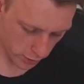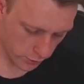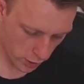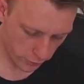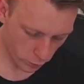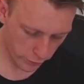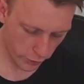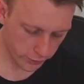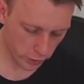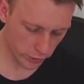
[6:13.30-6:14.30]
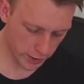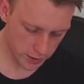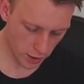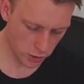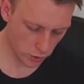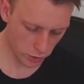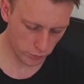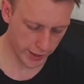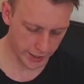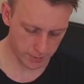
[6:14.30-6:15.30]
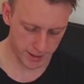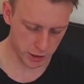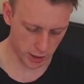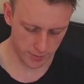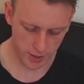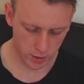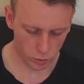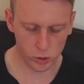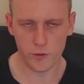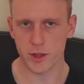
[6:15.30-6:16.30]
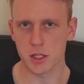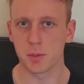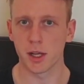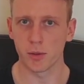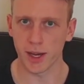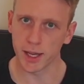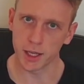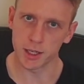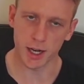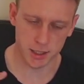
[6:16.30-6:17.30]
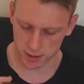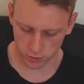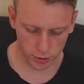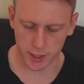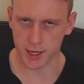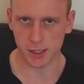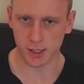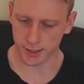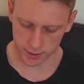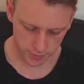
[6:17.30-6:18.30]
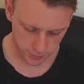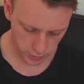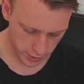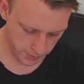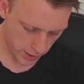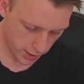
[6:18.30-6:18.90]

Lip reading: convert 45 degrees to radian measure. All of these, by the way, a zero calculator, all right?